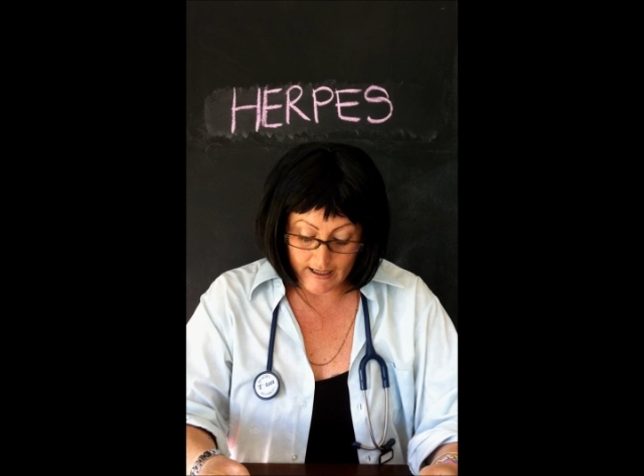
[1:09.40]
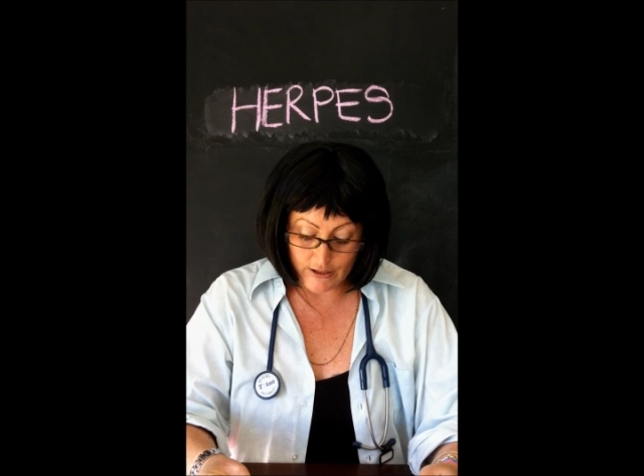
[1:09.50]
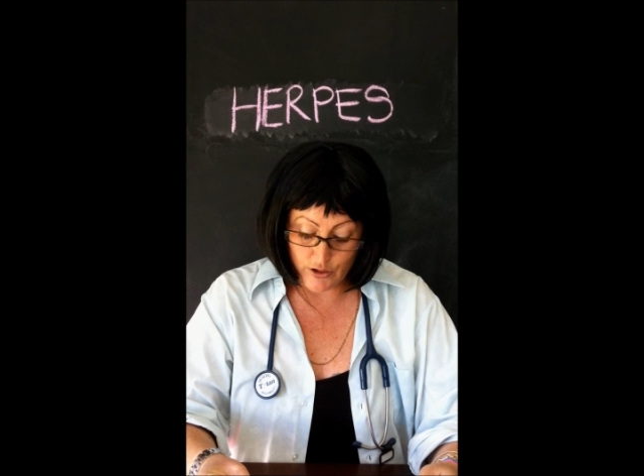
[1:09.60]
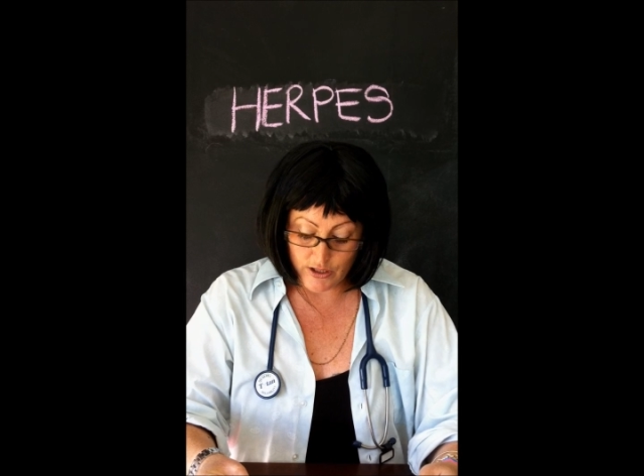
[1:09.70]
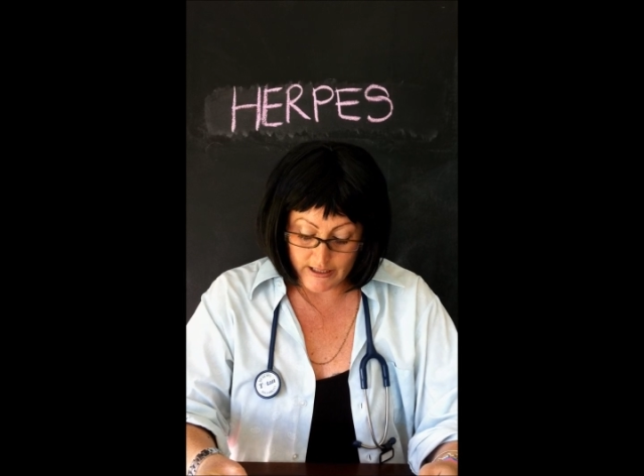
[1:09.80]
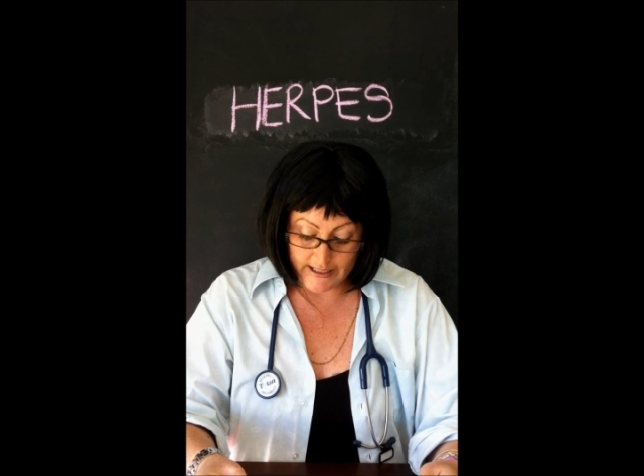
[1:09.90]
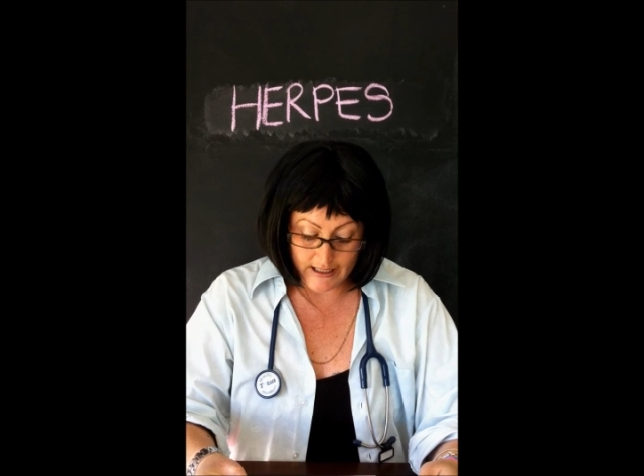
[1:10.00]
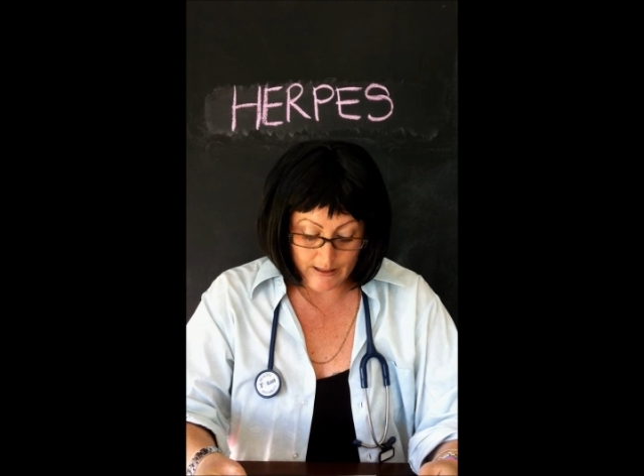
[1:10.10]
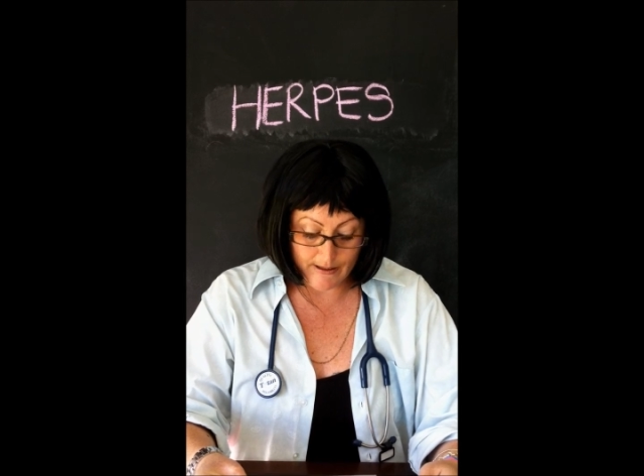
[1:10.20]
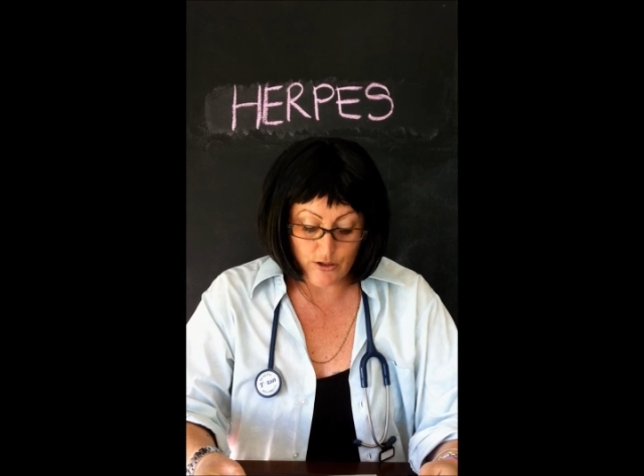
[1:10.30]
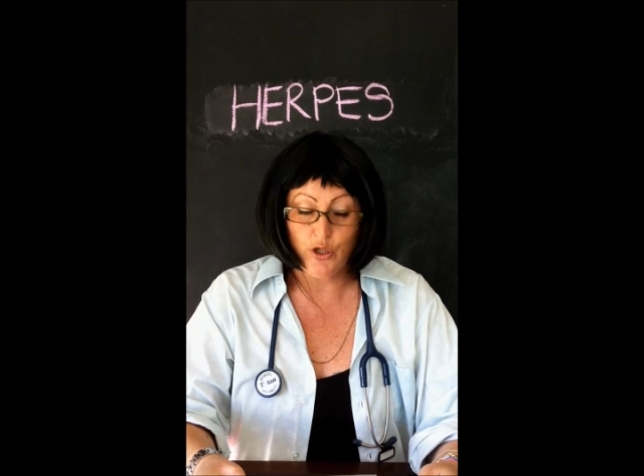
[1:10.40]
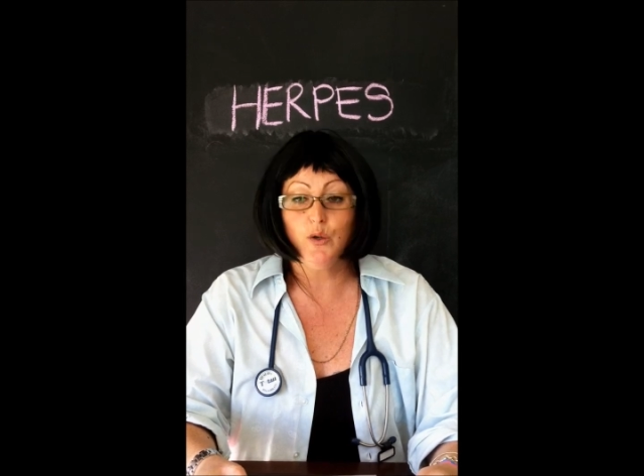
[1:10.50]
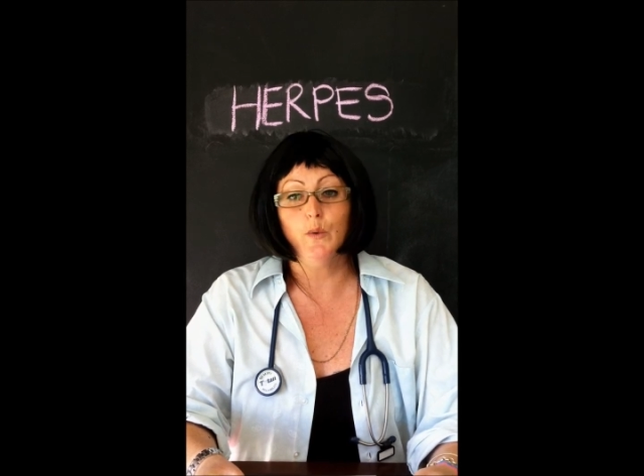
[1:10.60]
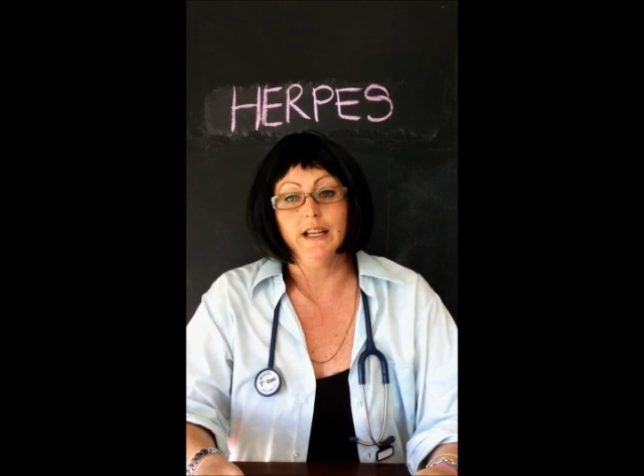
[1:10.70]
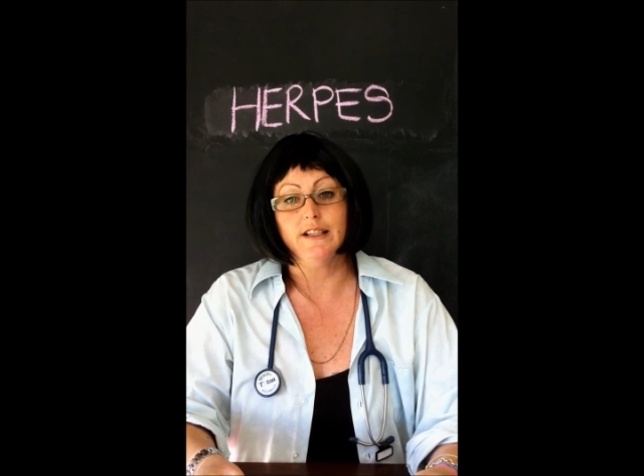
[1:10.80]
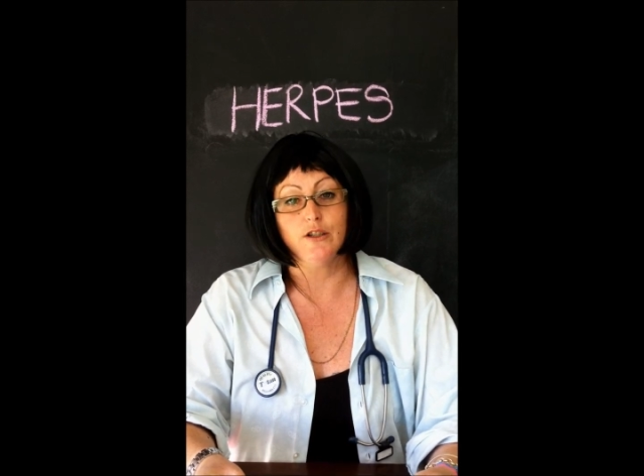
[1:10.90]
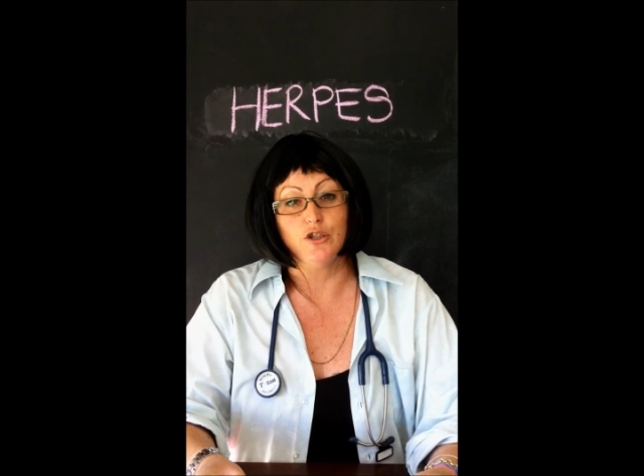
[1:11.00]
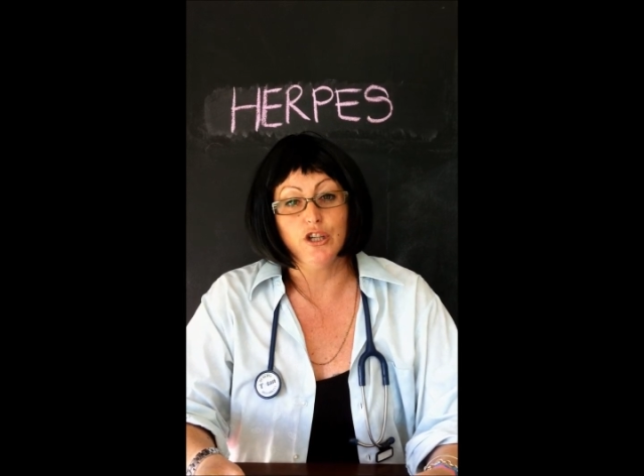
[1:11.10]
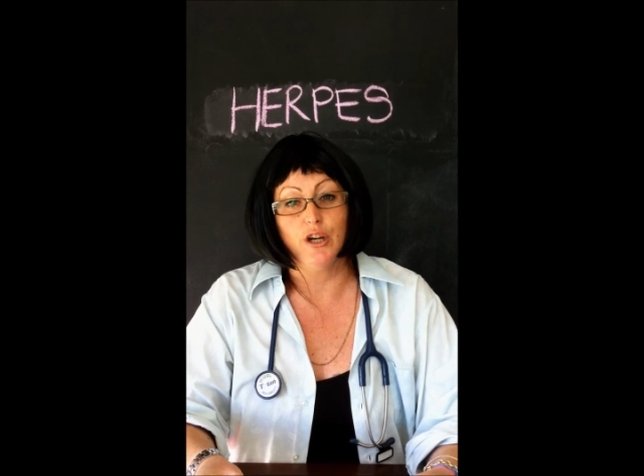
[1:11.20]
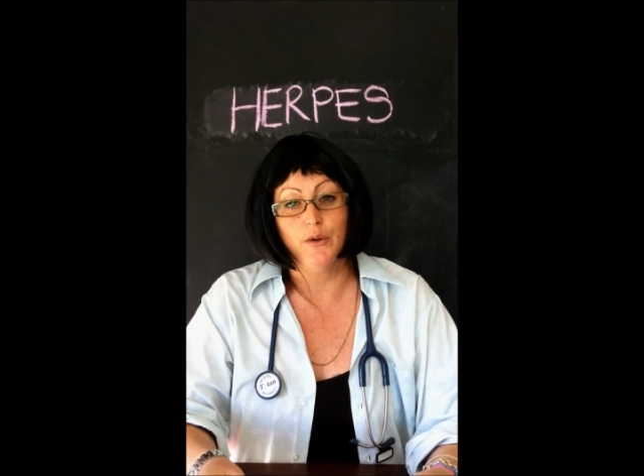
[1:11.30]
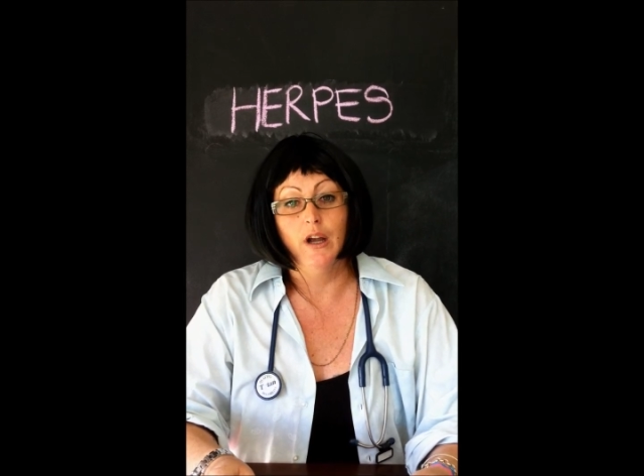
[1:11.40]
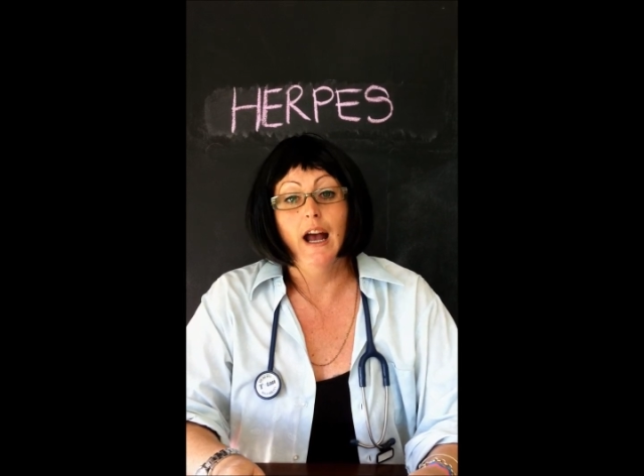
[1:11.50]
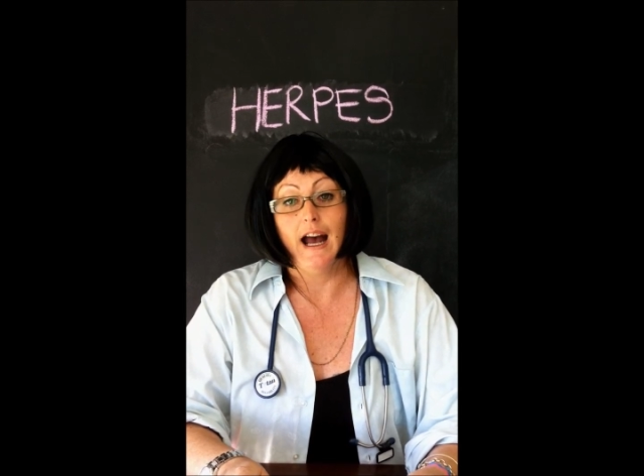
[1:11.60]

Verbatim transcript: uh, it usually takes about two weeks to show